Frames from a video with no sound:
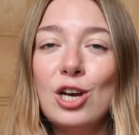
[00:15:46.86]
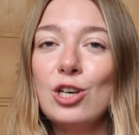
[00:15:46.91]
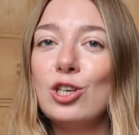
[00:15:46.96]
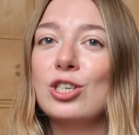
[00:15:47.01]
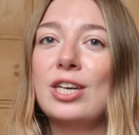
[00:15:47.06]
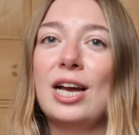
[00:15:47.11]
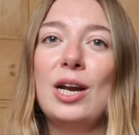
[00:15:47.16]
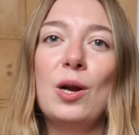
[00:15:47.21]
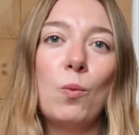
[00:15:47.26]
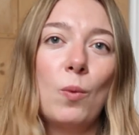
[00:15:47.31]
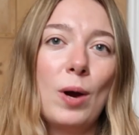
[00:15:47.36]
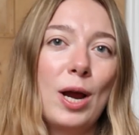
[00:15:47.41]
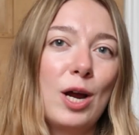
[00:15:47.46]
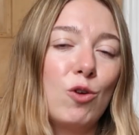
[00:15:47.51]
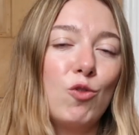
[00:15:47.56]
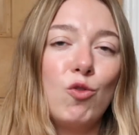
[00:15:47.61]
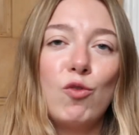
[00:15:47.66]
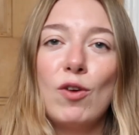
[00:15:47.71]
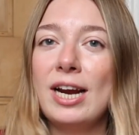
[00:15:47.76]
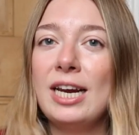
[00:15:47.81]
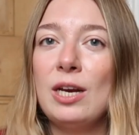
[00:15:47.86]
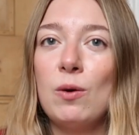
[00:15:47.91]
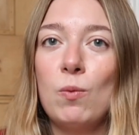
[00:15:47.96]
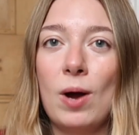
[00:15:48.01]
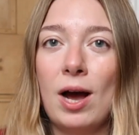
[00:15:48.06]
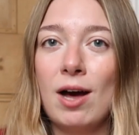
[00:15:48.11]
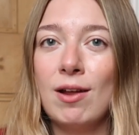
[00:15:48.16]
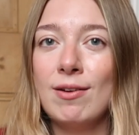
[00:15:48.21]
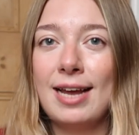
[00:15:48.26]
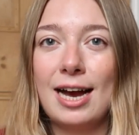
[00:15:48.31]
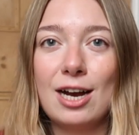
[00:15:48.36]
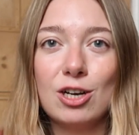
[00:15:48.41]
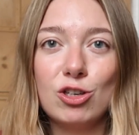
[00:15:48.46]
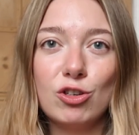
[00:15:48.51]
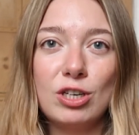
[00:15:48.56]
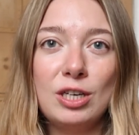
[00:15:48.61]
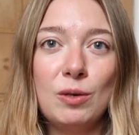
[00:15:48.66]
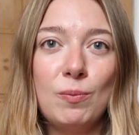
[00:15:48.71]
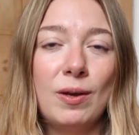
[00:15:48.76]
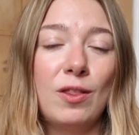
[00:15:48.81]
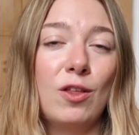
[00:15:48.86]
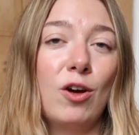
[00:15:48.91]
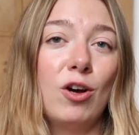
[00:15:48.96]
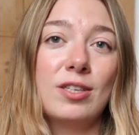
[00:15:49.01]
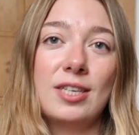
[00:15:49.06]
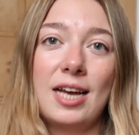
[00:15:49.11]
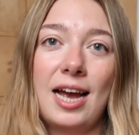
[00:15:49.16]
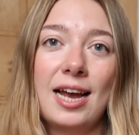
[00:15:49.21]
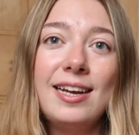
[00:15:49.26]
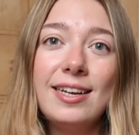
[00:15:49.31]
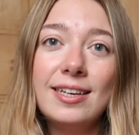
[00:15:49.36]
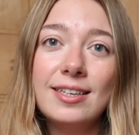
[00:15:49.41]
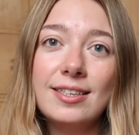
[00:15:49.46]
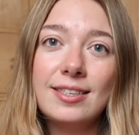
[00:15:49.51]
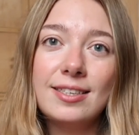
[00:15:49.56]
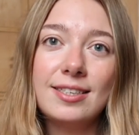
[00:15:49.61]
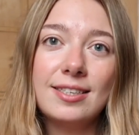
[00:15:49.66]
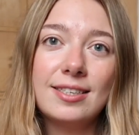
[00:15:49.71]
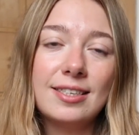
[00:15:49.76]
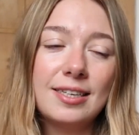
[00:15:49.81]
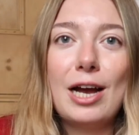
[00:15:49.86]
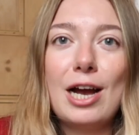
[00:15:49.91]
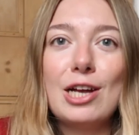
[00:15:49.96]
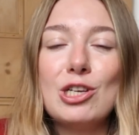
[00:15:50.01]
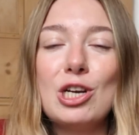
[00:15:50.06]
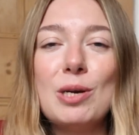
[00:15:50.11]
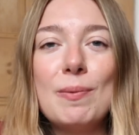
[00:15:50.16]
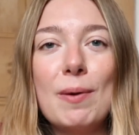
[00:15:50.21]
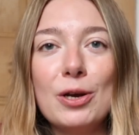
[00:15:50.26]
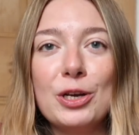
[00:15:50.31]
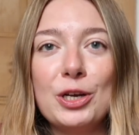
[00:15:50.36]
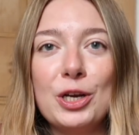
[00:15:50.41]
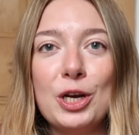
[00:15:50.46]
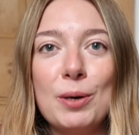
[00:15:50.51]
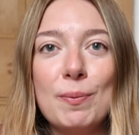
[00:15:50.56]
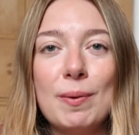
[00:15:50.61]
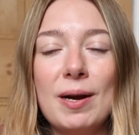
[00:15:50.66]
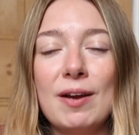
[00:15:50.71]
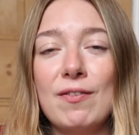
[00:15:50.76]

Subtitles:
just kind of work really well naturally with our tights. I don't know about you, but